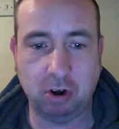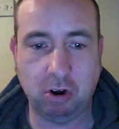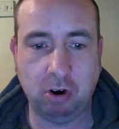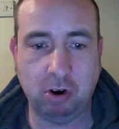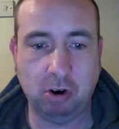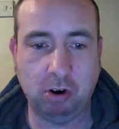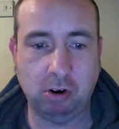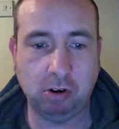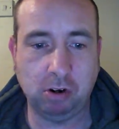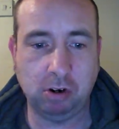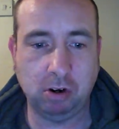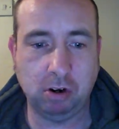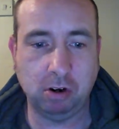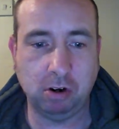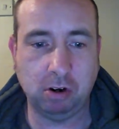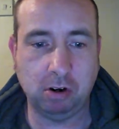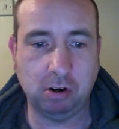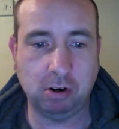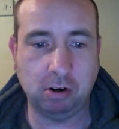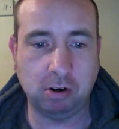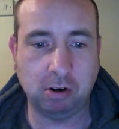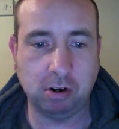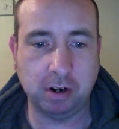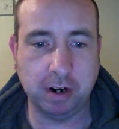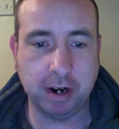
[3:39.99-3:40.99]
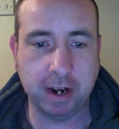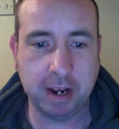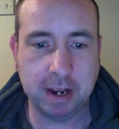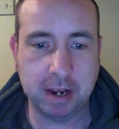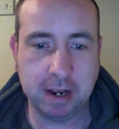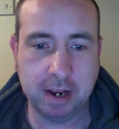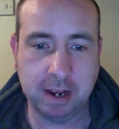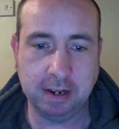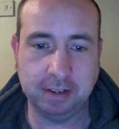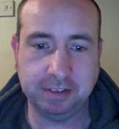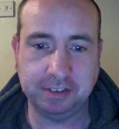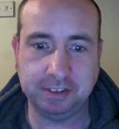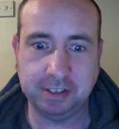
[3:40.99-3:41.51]
or
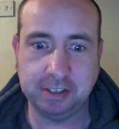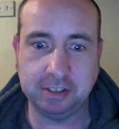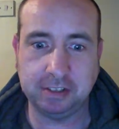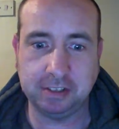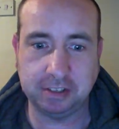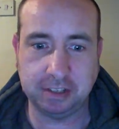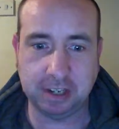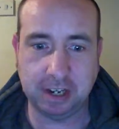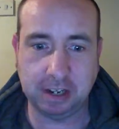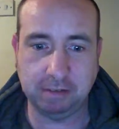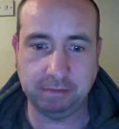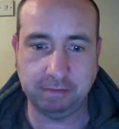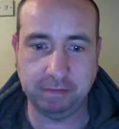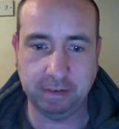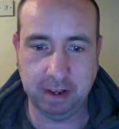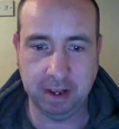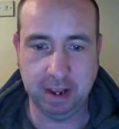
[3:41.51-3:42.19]
RAS itself